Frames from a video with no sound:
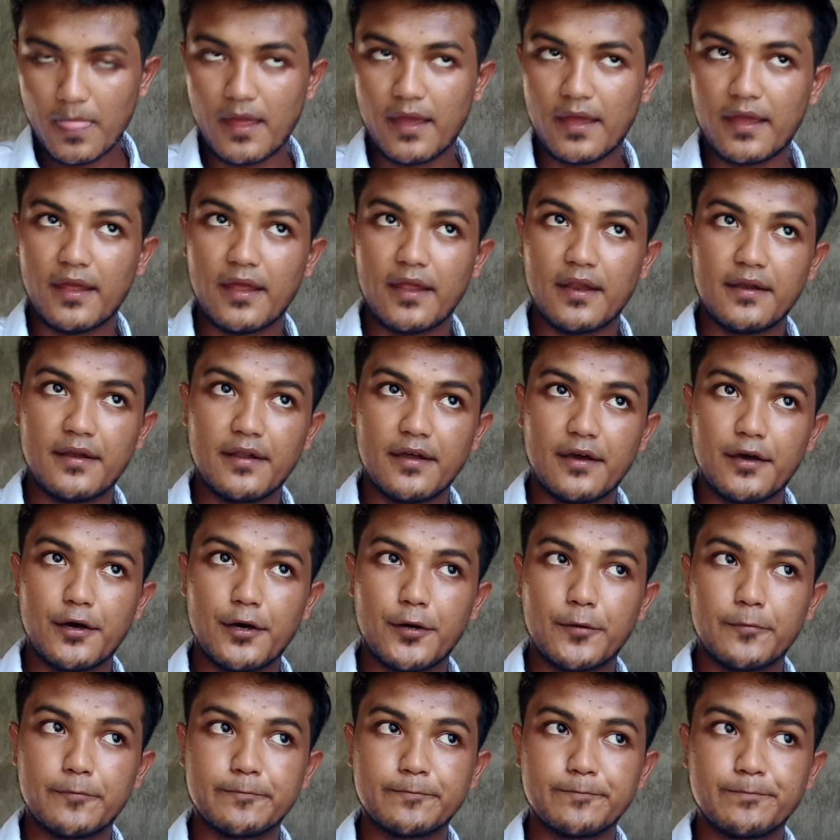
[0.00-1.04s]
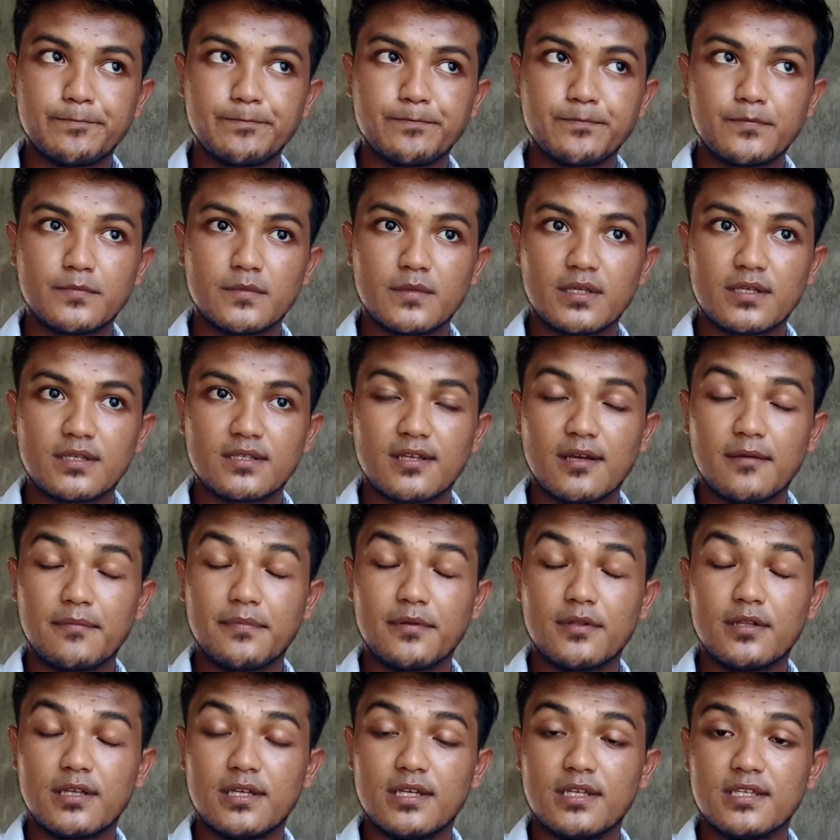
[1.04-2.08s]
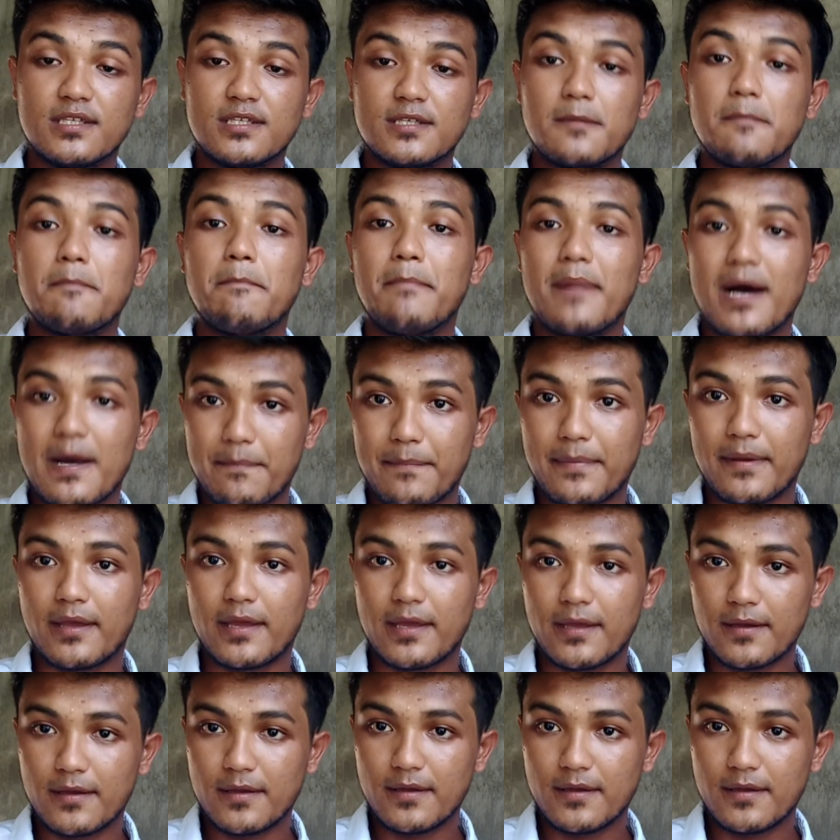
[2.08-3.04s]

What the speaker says: and example is MAPE.